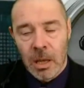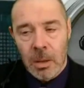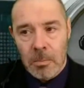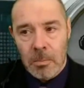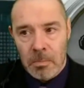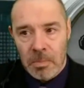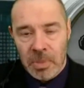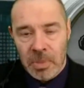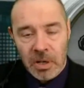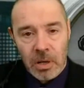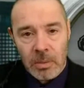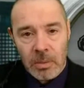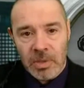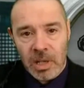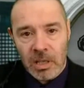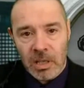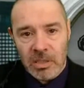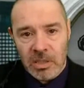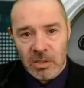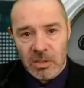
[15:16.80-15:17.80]
But I'm
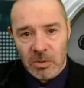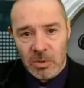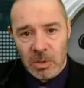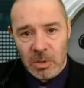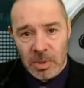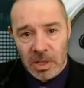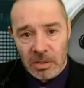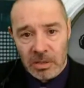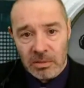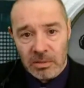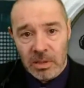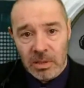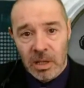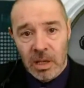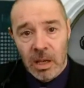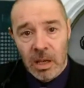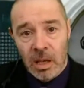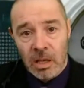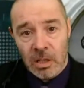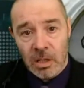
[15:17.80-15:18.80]
going to talk about
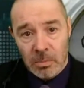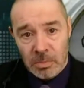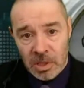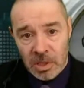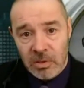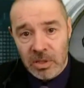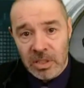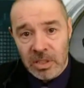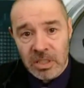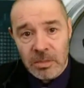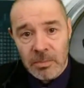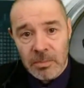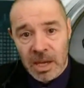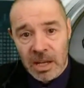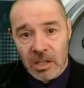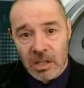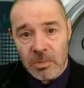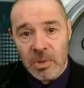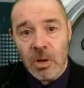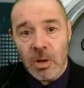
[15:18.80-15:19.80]
community
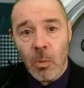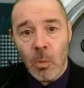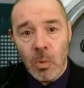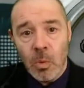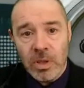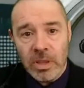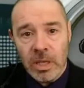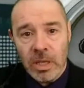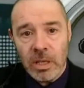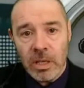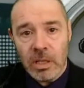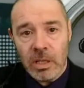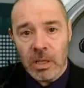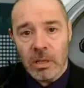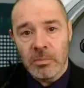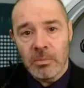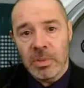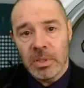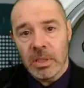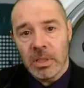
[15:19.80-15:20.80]
management within a
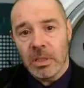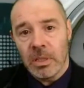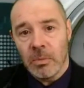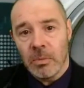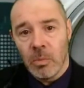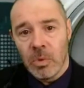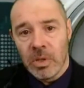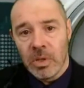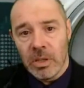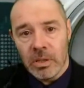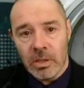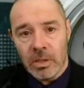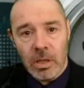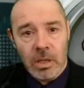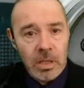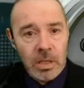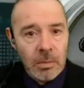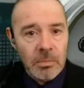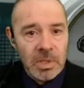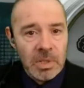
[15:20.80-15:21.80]
company, with a
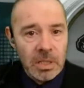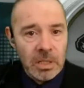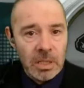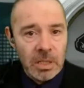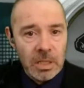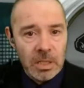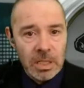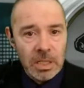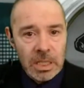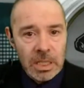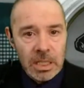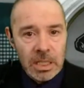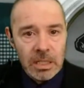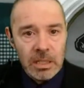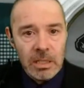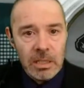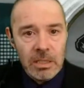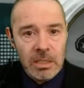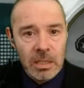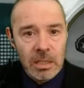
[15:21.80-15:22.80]
company that
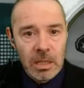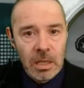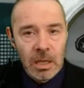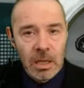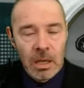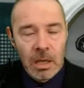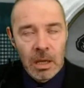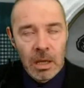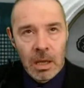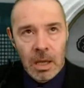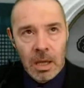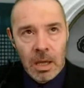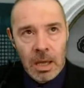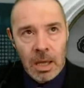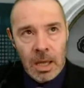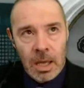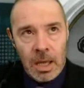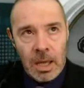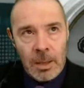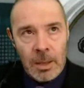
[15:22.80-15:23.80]
needed,
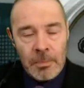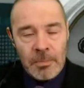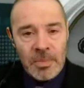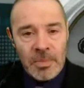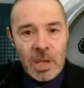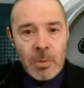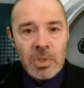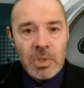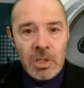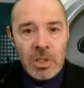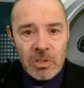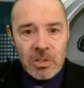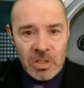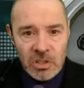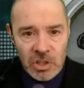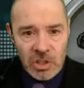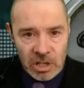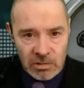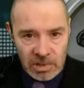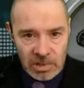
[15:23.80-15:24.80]
they were
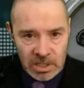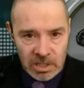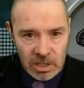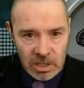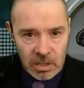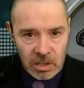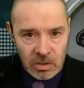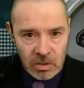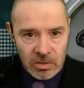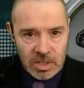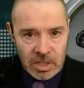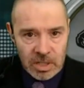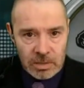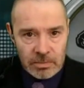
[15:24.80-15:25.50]
user-generated content.